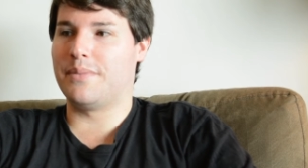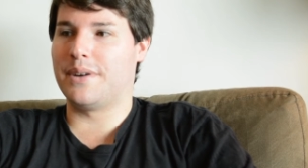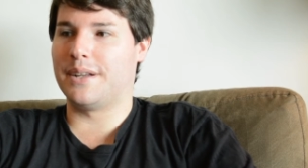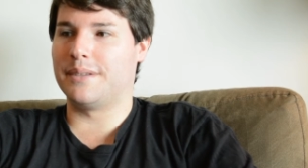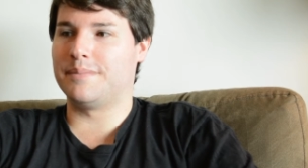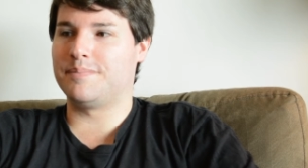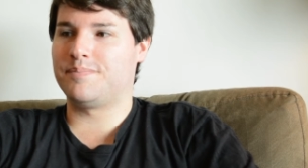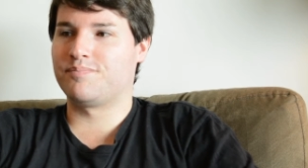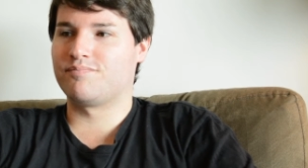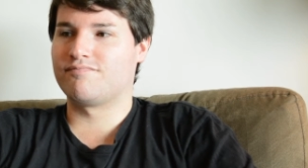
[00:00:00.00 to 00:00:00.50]

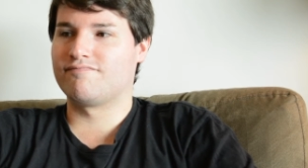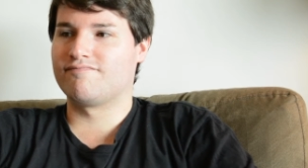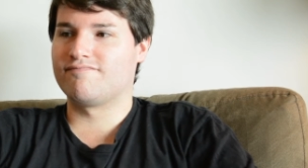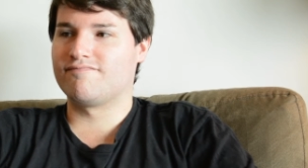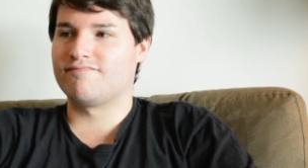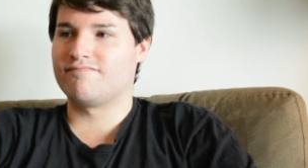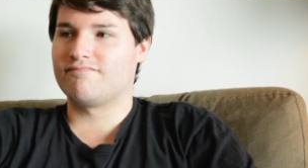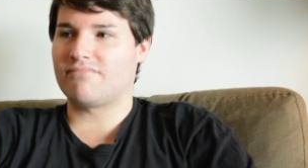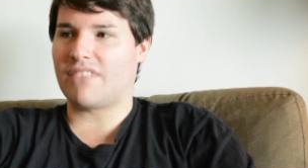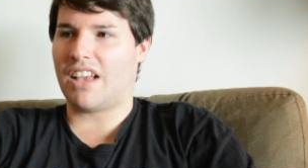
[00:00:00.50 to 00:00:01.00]
But
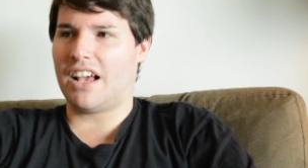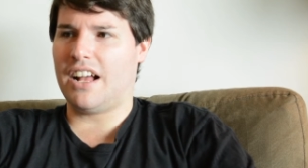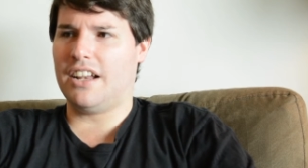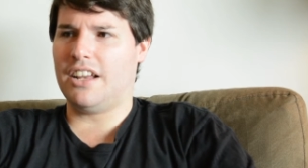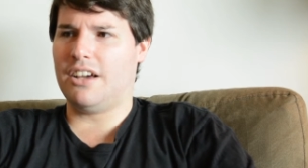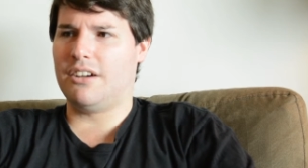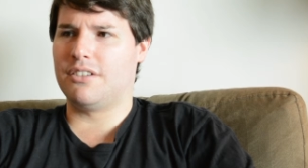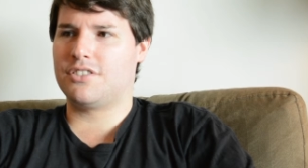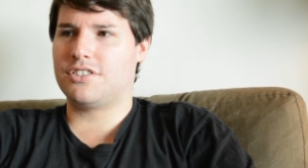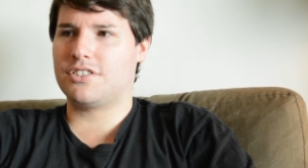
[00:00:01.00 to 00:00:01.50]
I
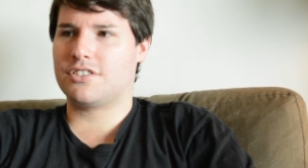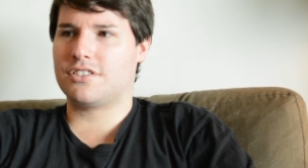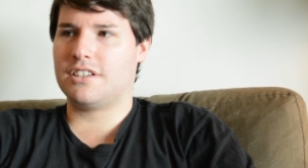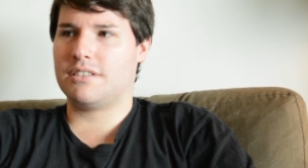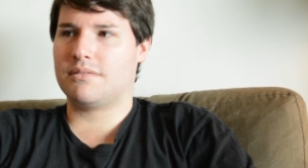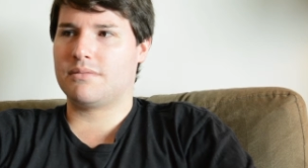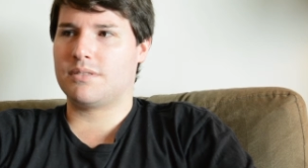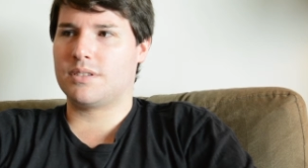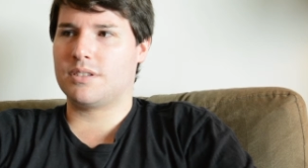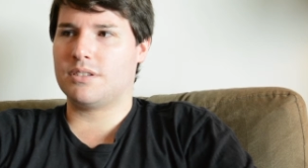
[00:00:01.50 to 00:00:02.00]
don't know.
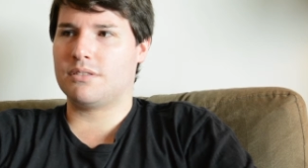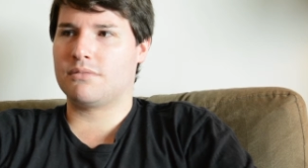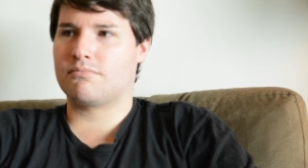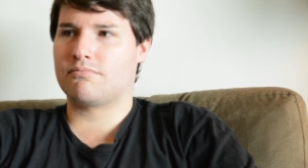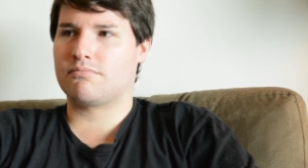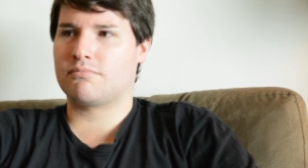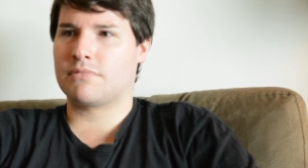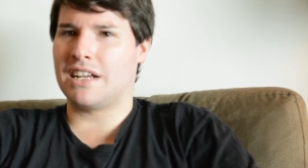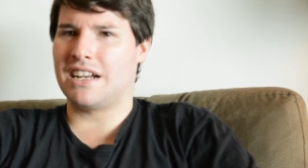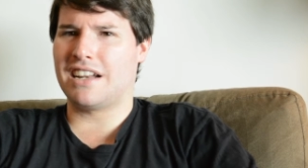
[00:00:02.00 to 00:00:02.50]
It's just
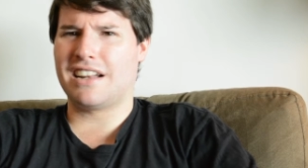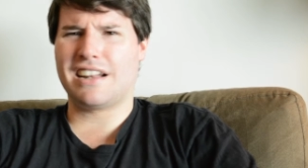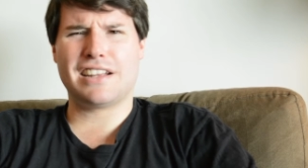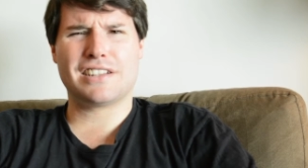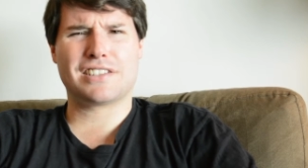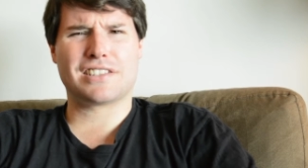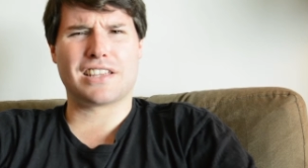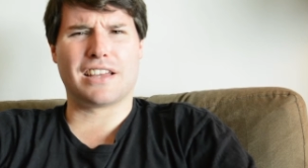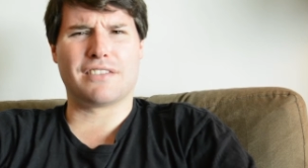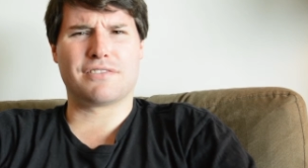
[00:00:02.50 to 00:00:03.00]
kind of
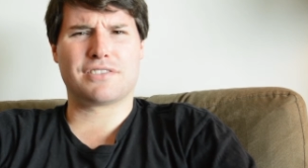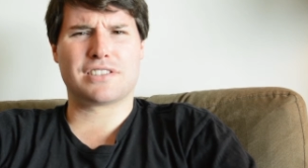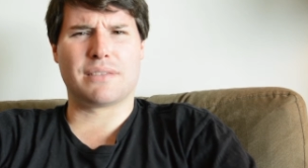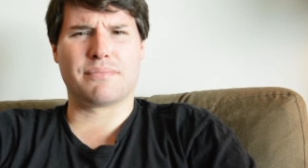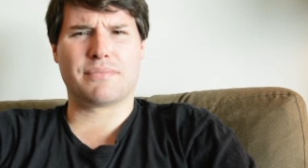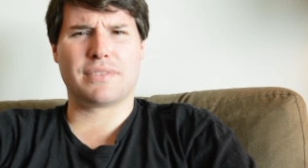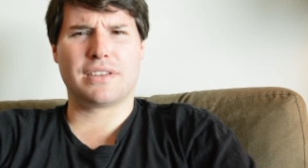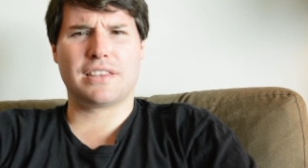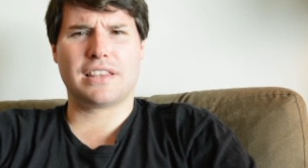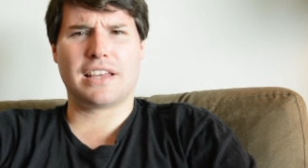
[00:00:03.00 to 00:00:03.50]
nice to have
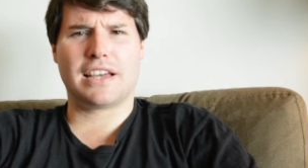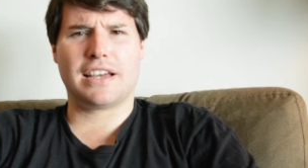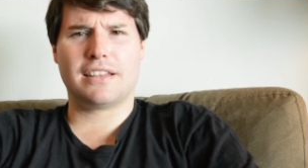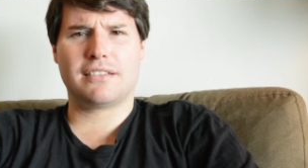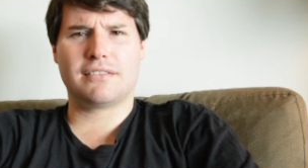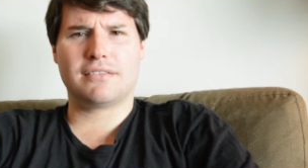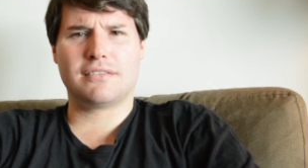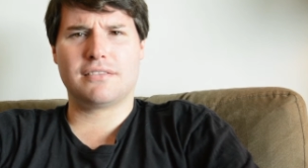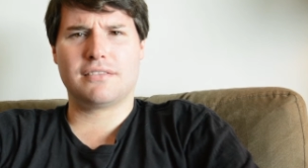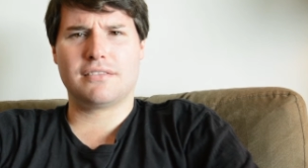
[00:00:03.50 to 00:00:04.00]
something
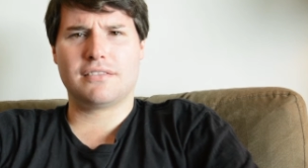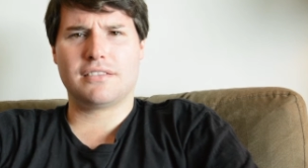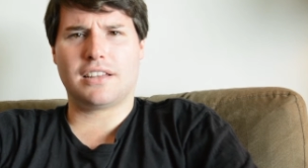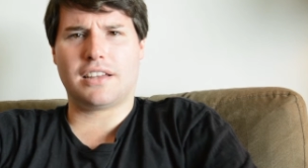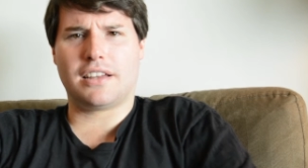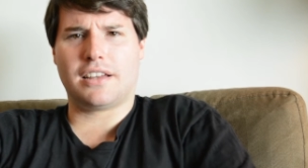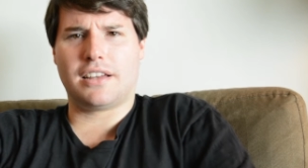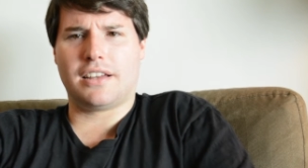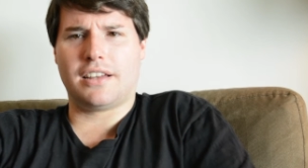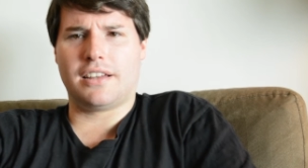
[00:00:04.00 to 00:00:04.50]
that
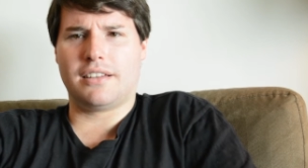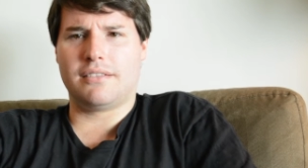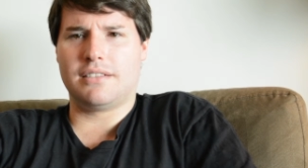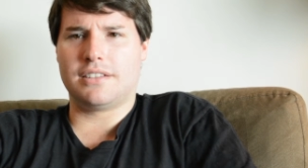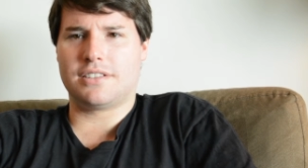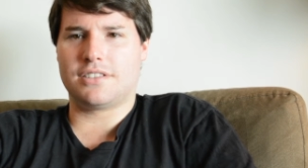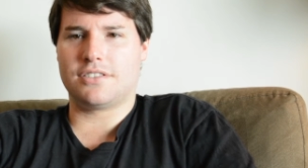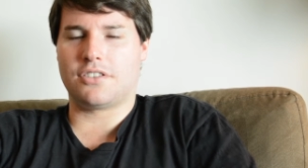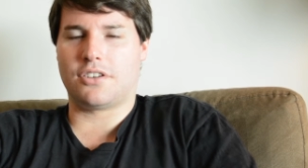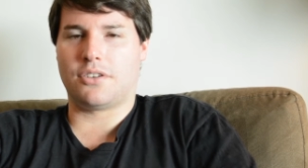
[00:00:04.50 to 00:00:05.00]

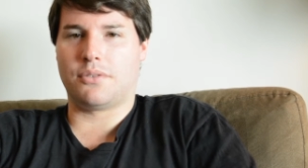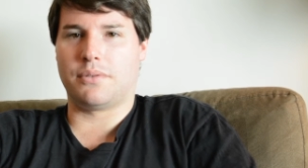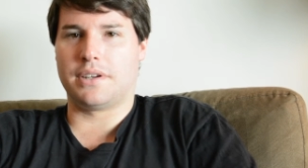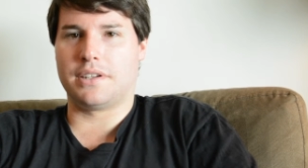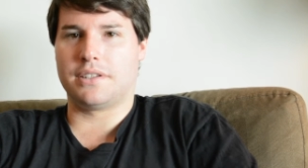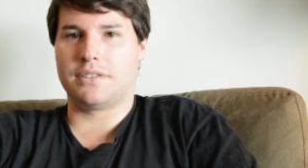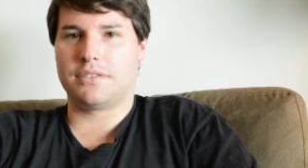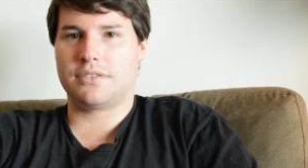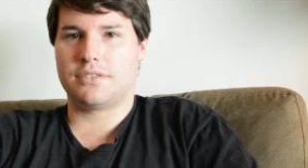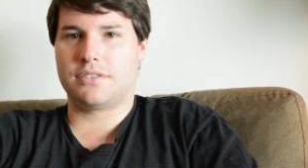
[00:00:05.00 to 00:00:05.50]
isn't
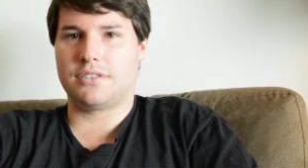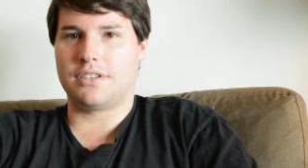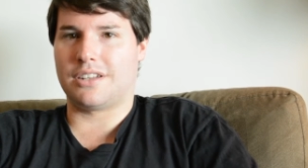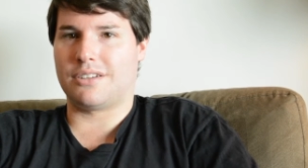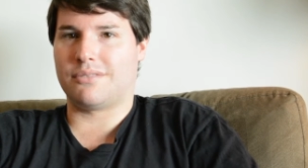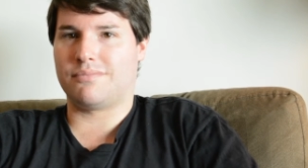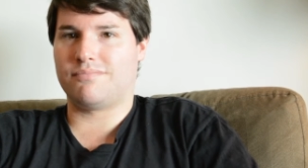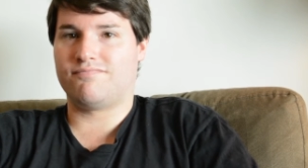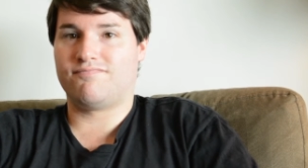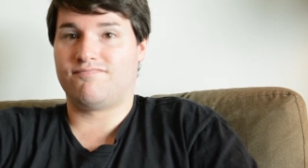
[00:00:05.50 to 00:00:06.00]
always,
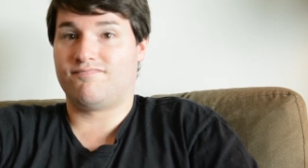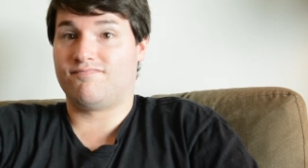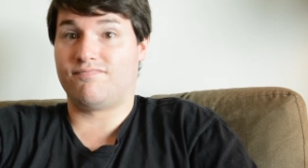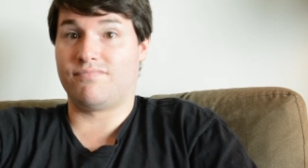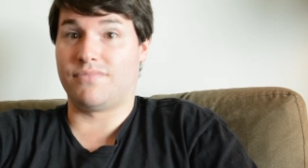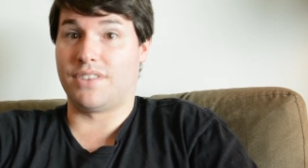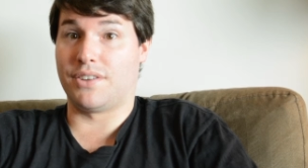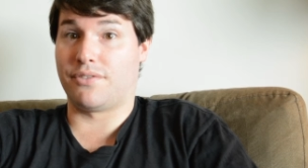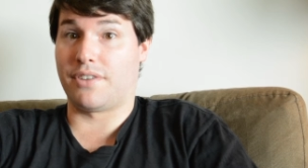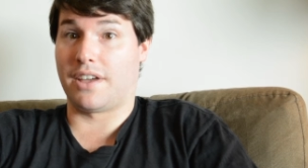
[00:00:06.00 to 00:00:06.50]

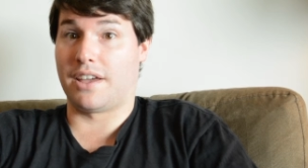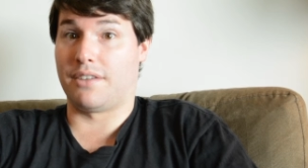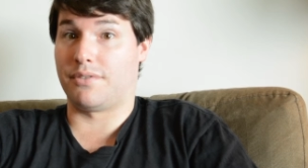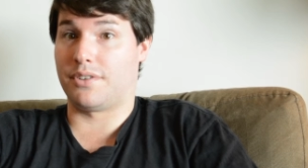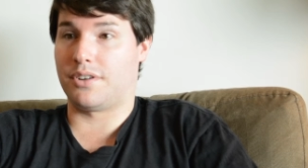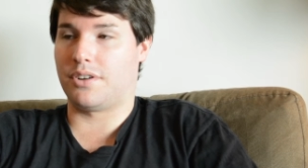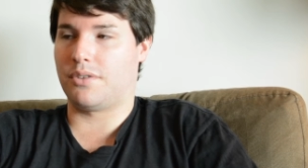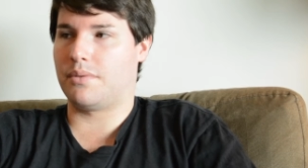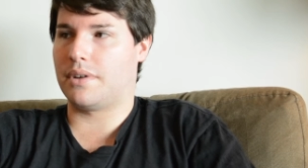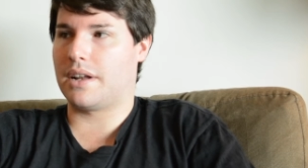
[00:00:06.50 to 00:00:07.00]
the
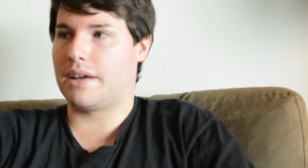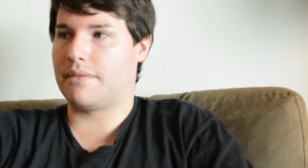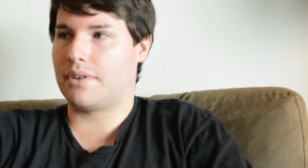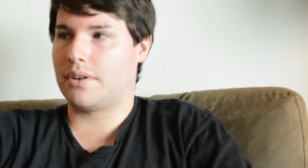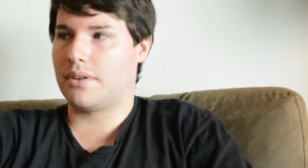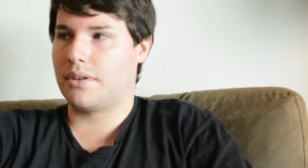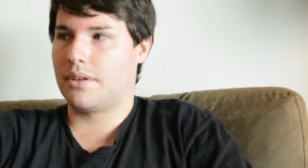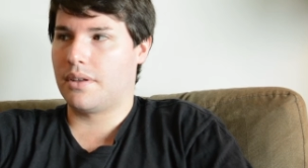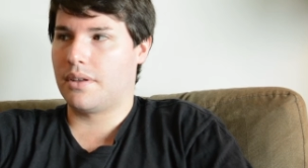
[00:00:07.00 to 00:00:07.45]
favorite or whatever.